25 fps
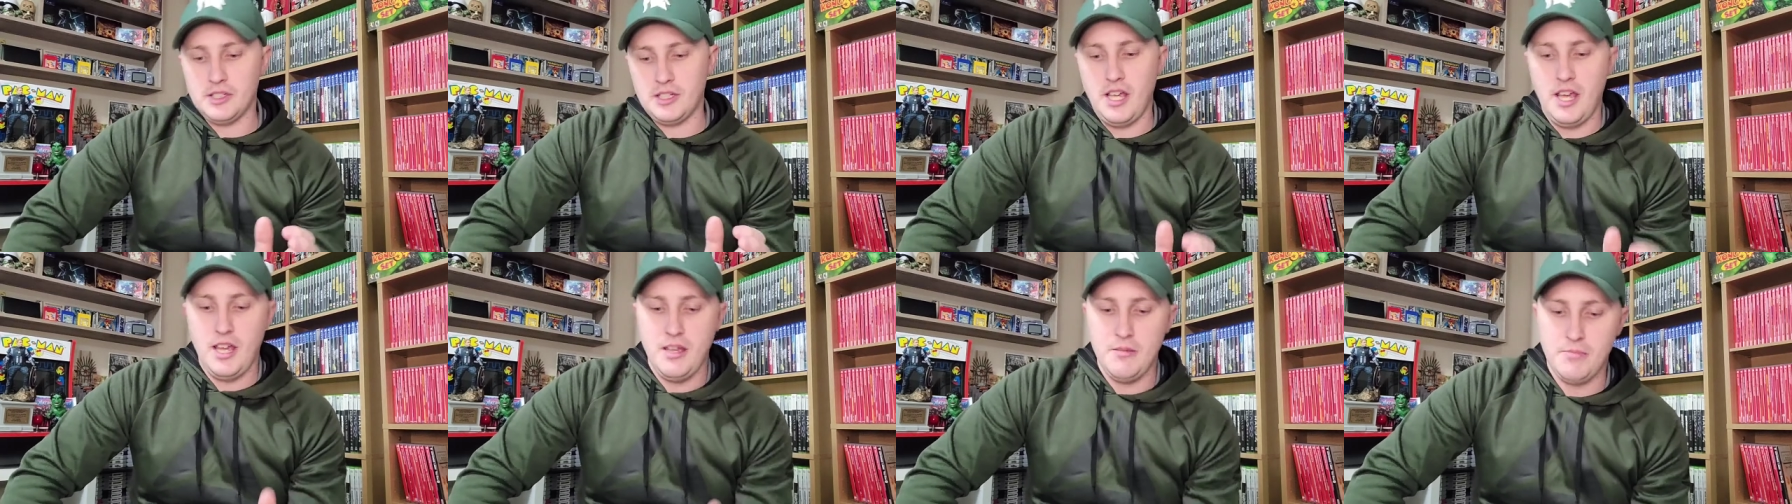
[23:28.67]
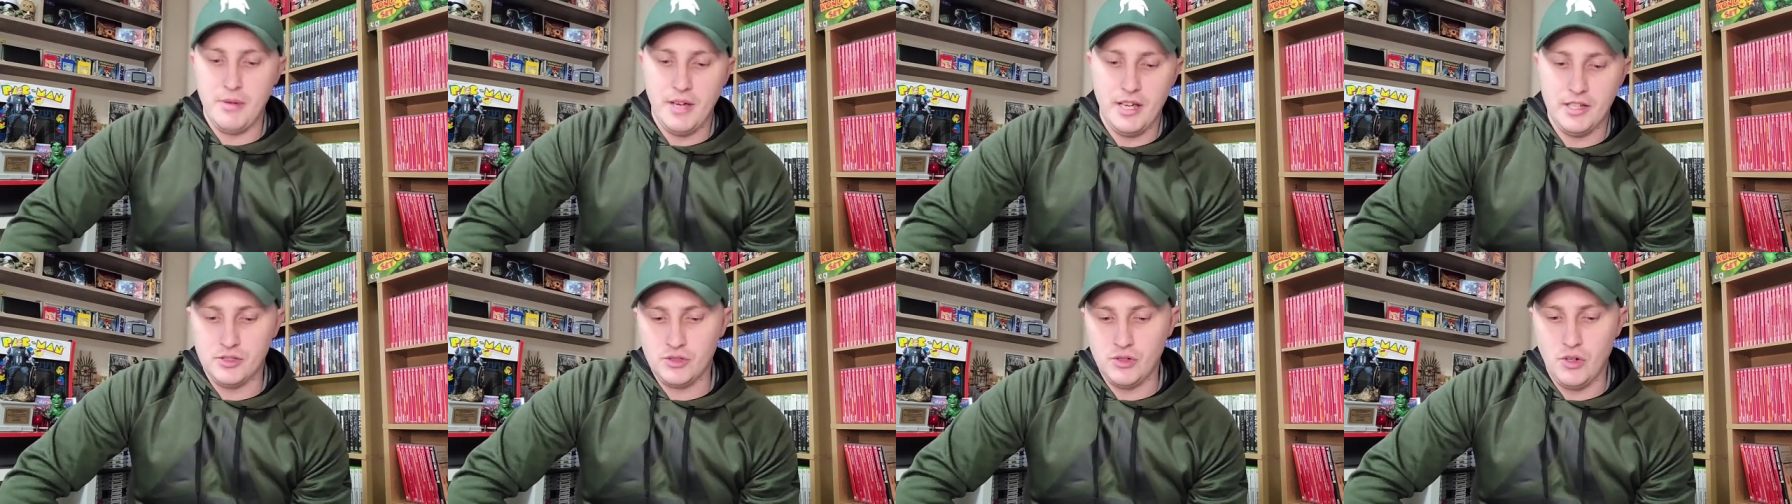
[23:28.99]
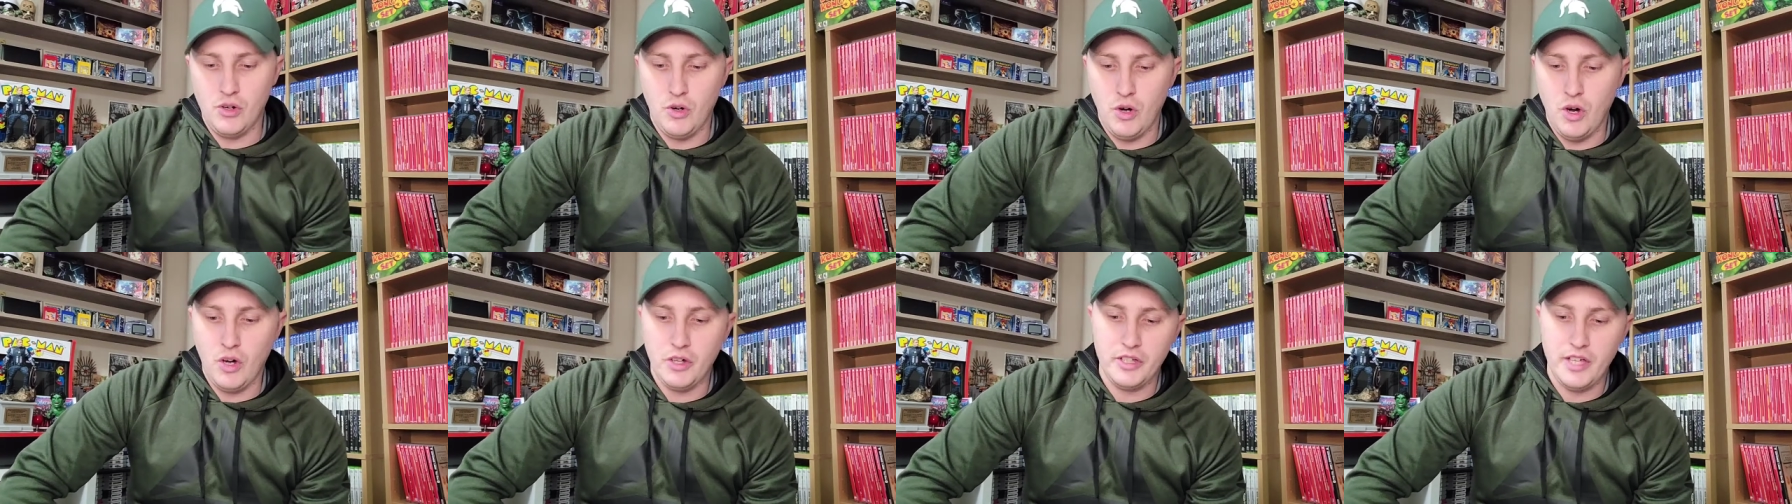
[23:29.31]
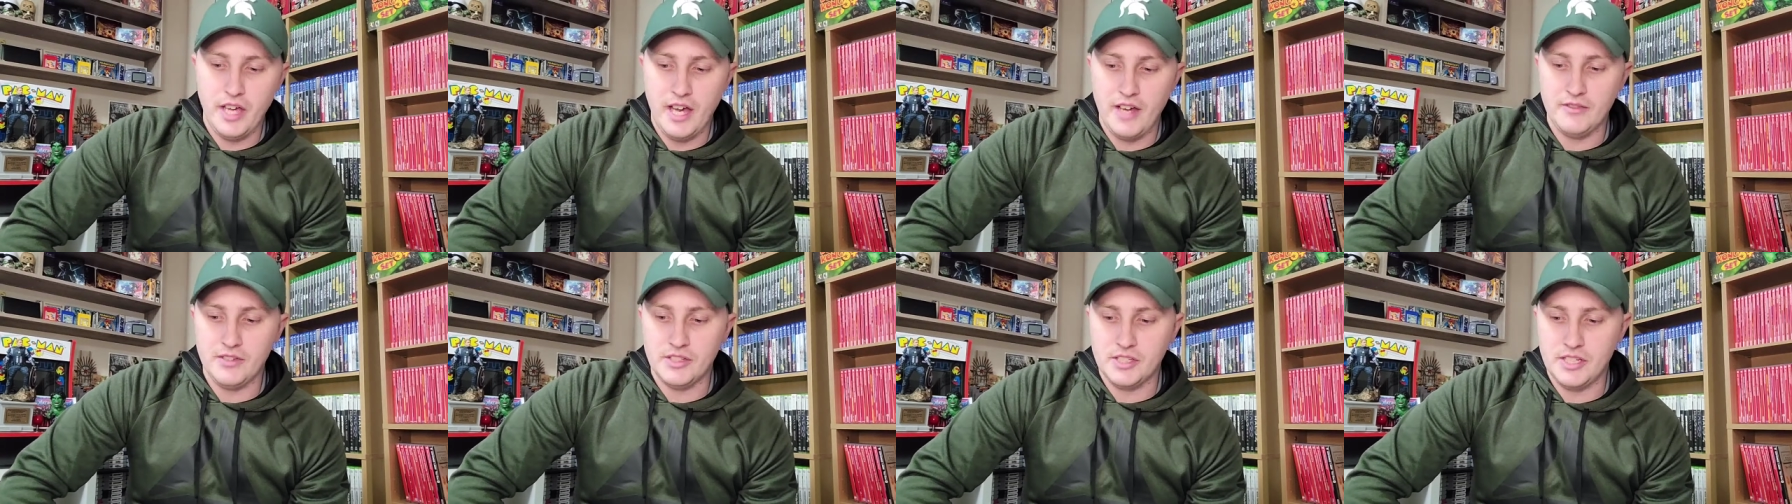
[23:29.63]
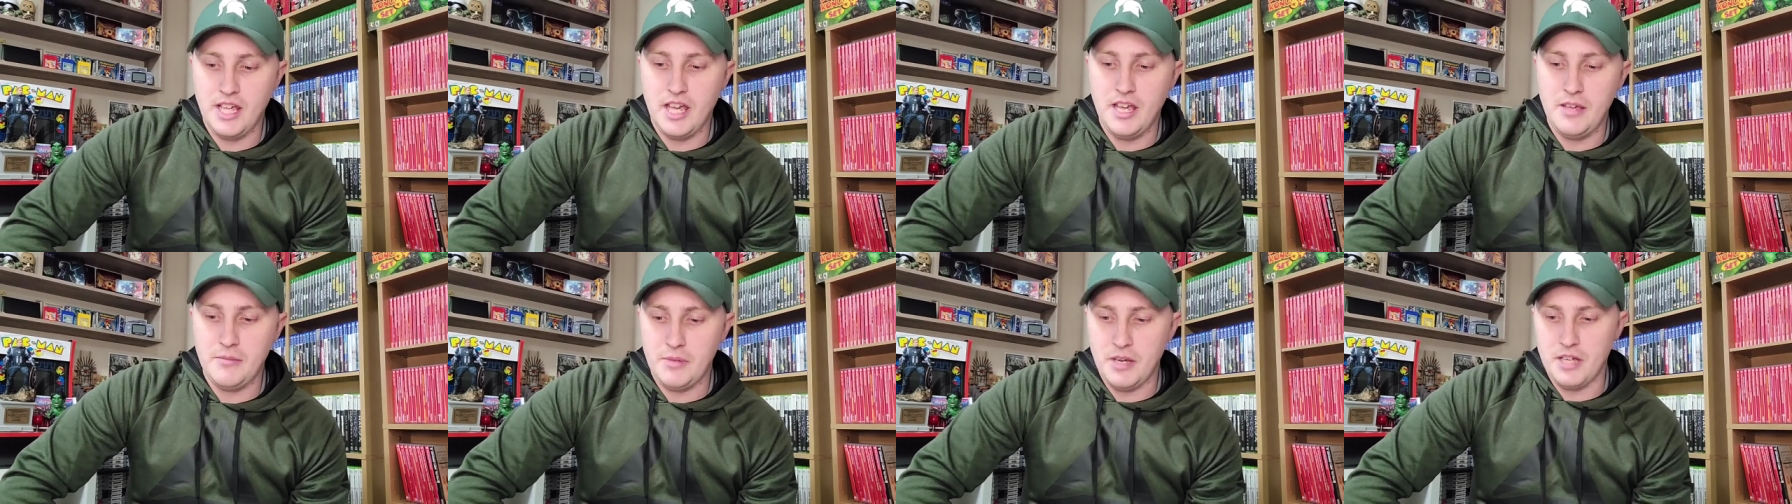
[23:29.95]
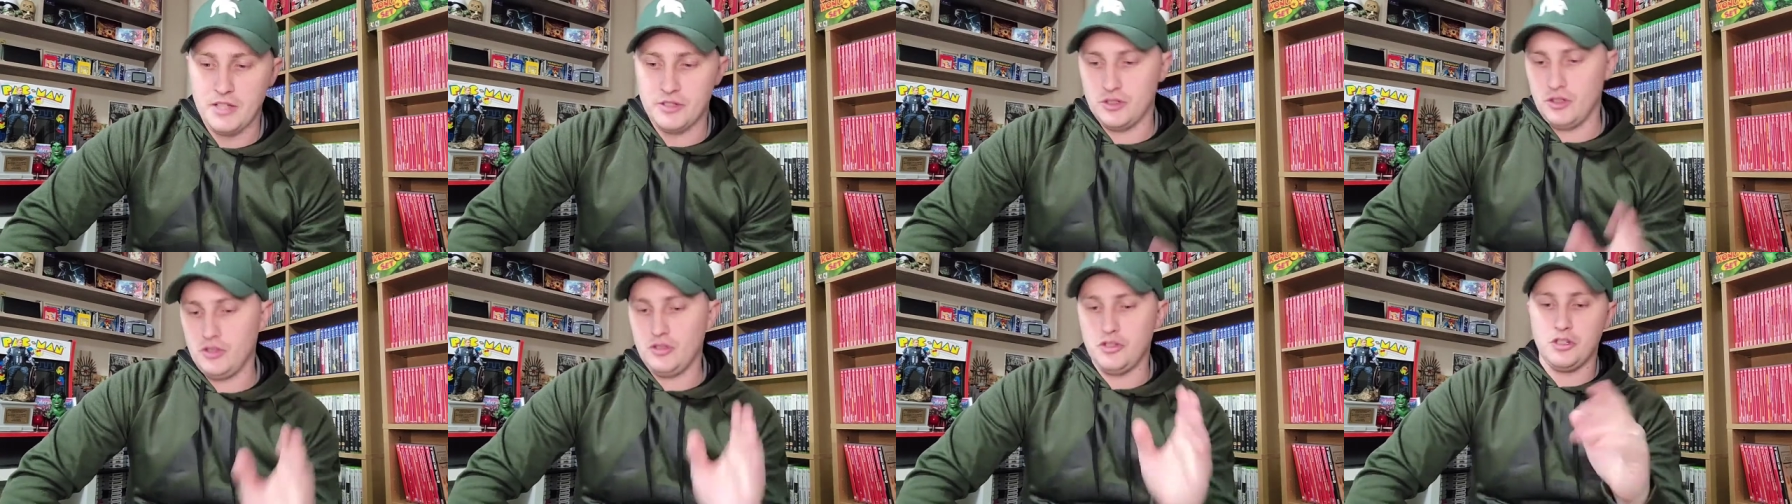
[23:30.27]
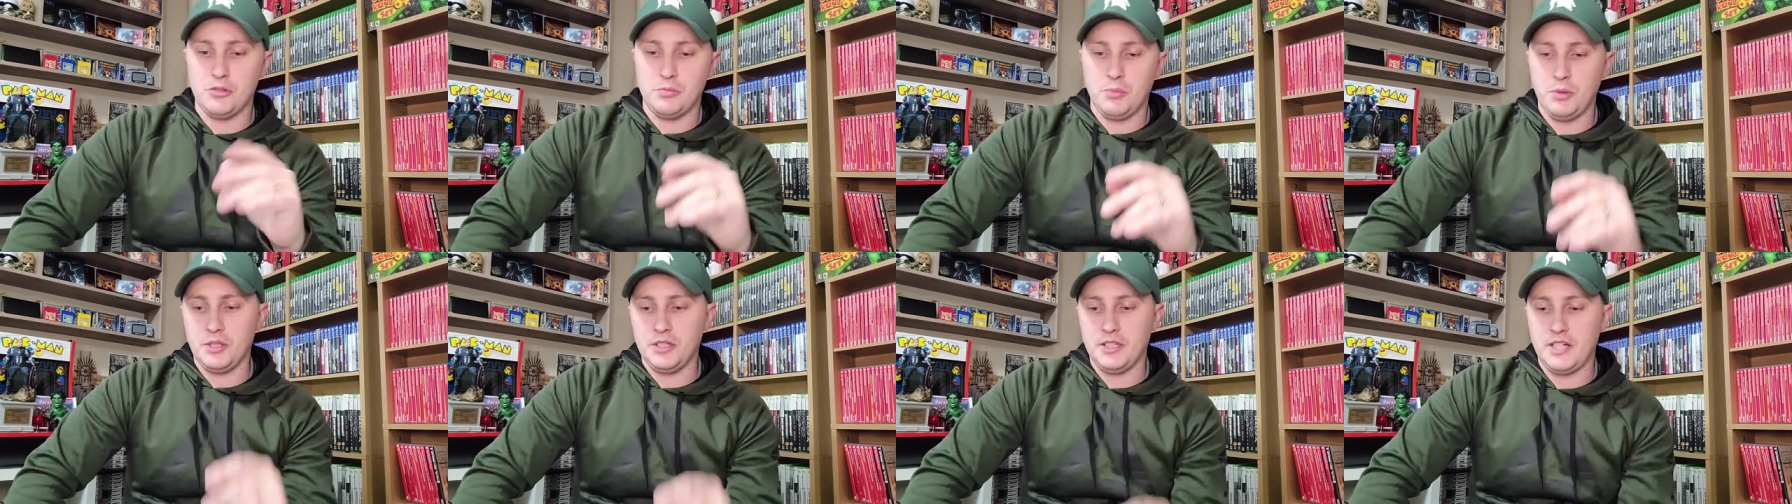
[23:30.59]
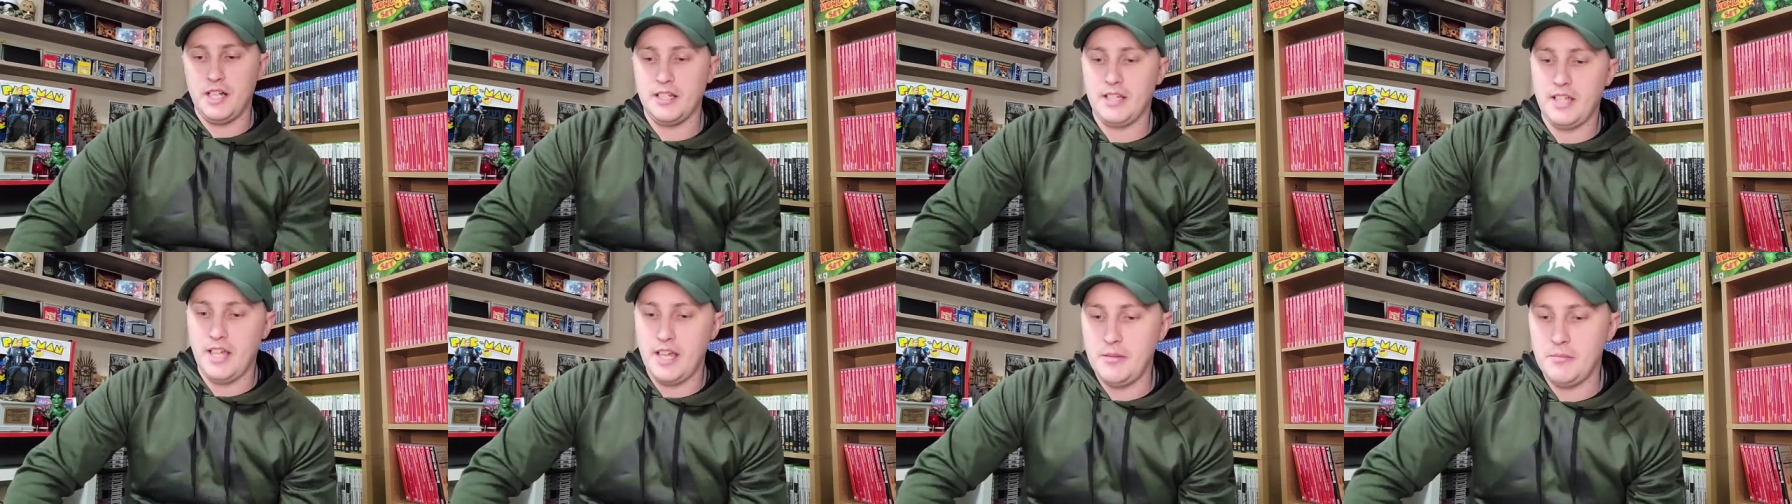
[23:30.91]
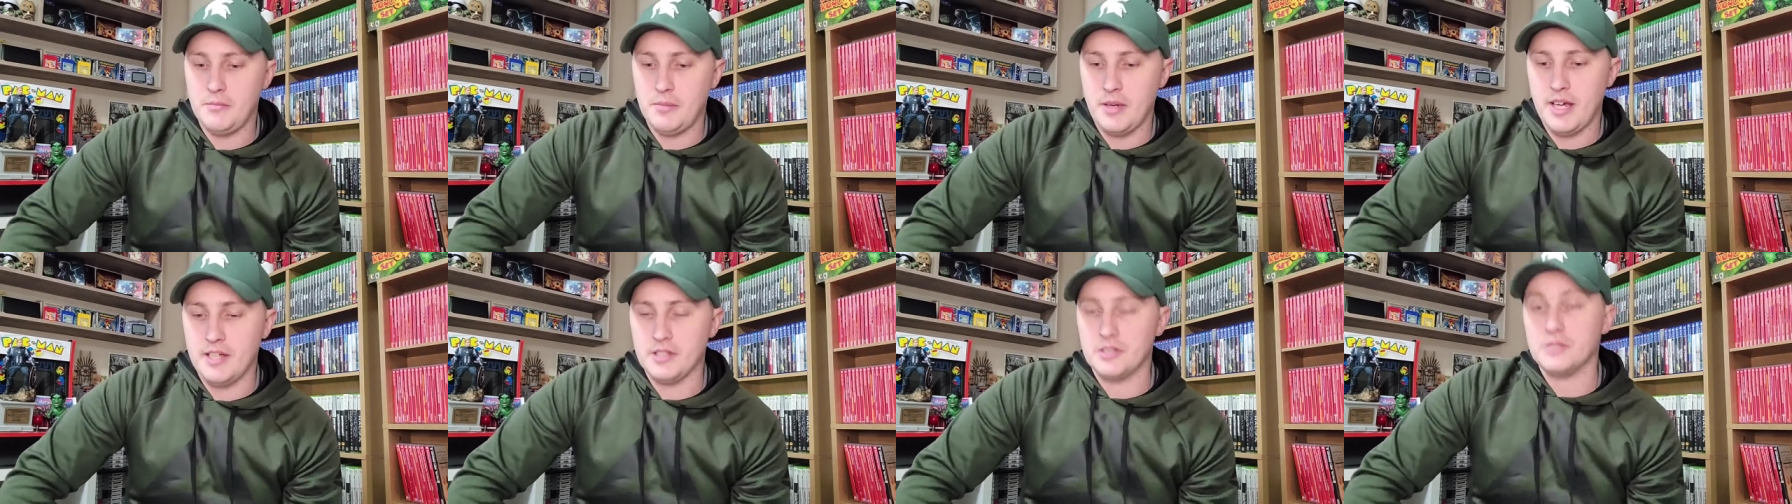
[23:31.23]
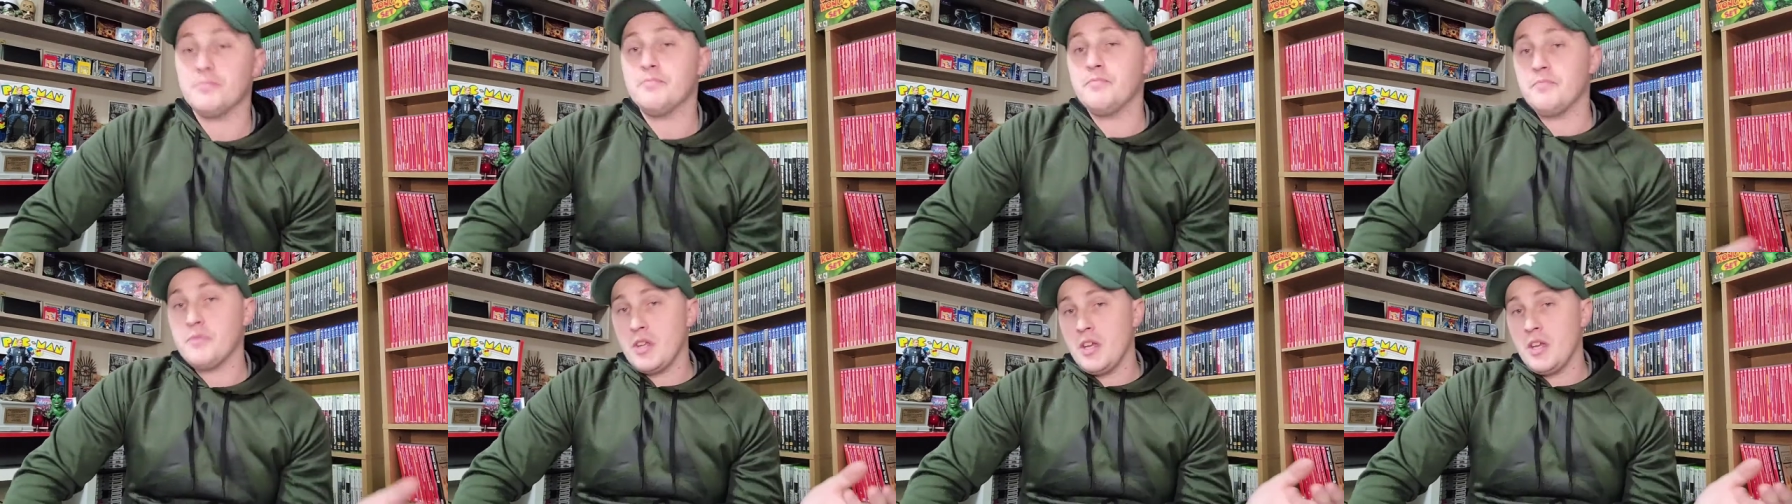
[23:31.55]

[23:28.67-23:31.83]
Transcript: Game Pass. Oh, all you have is Game Pass. They'll just put it on Game Pass.